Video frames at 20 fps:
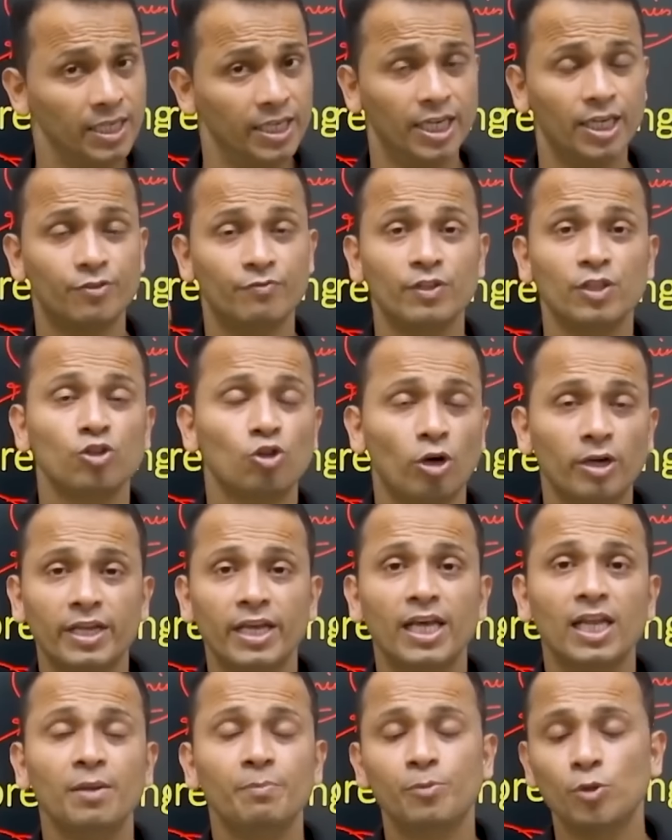It will not
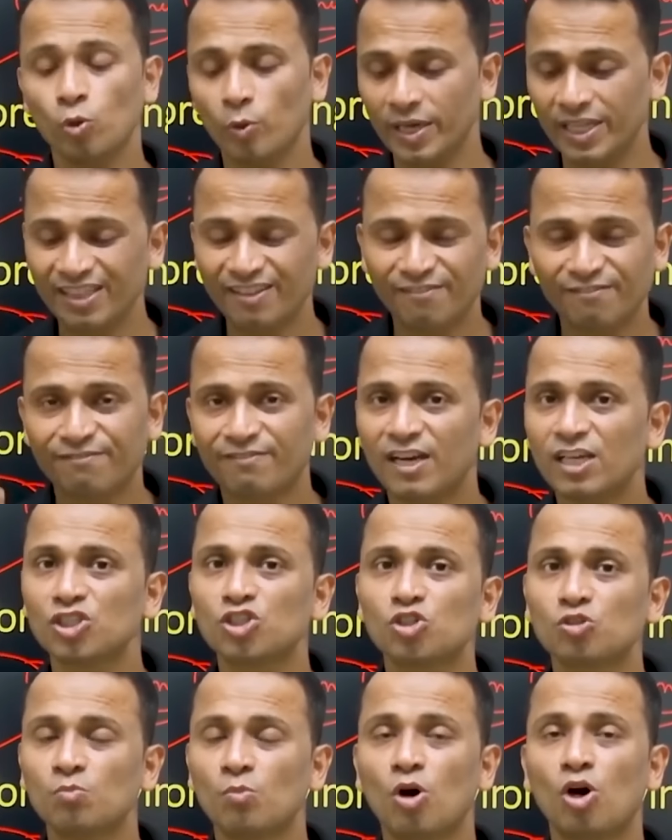help you in the
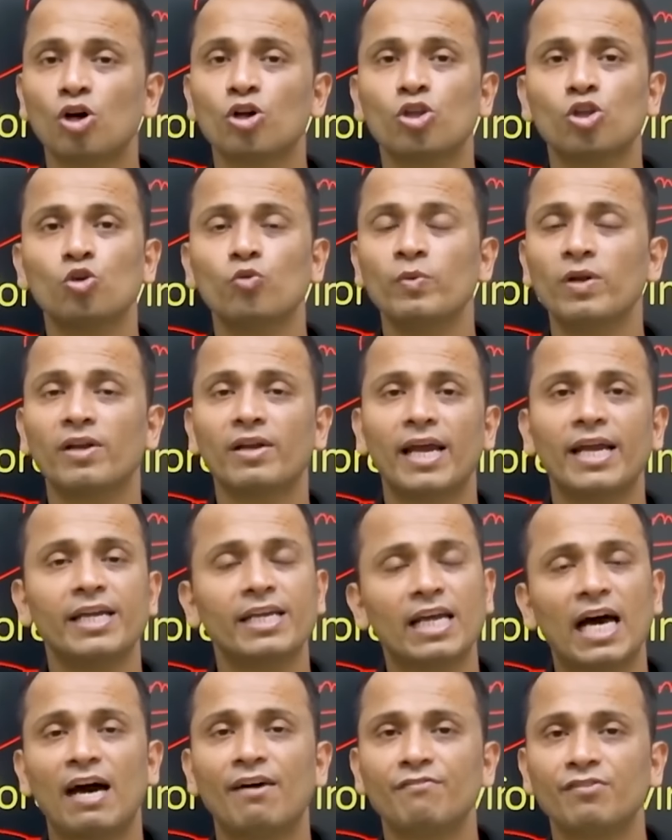first mock you will
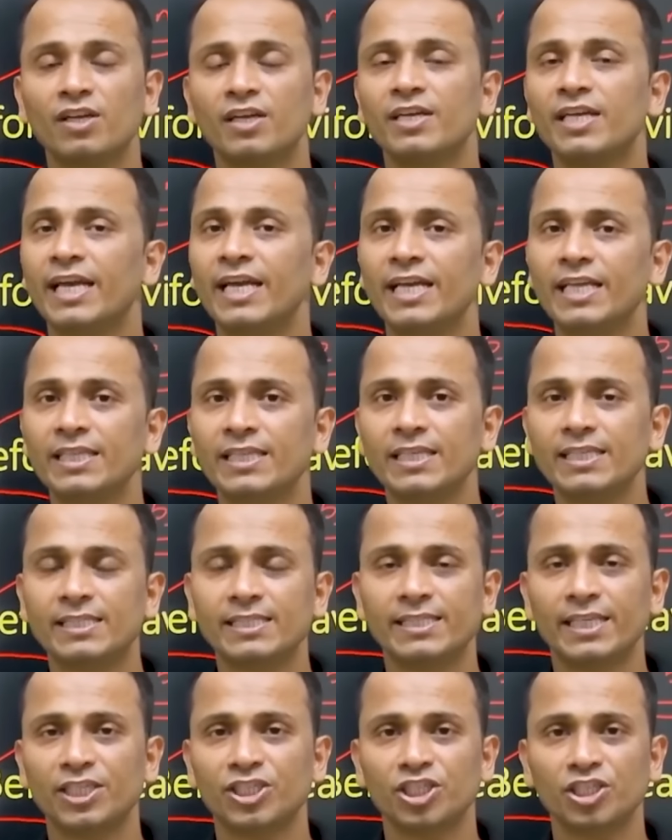write after attending this
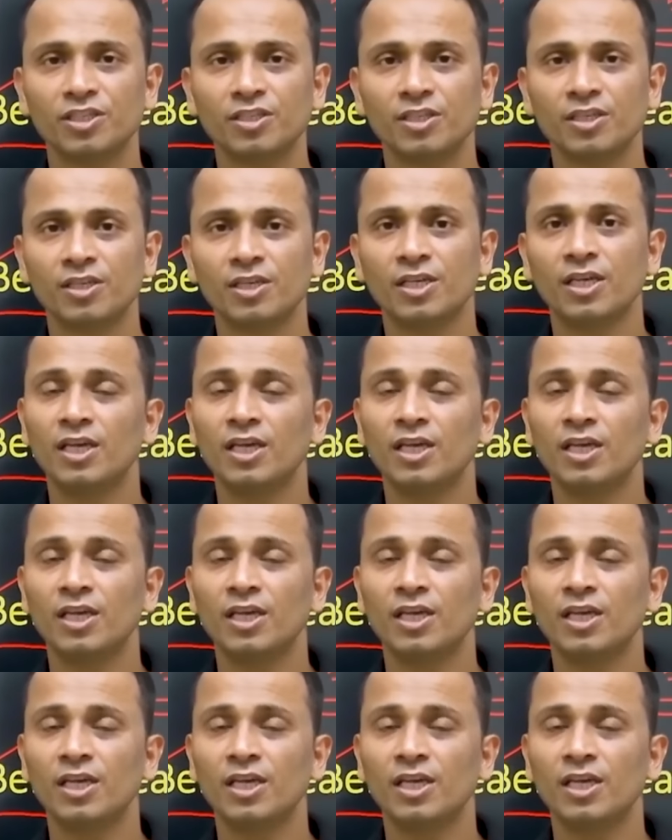session.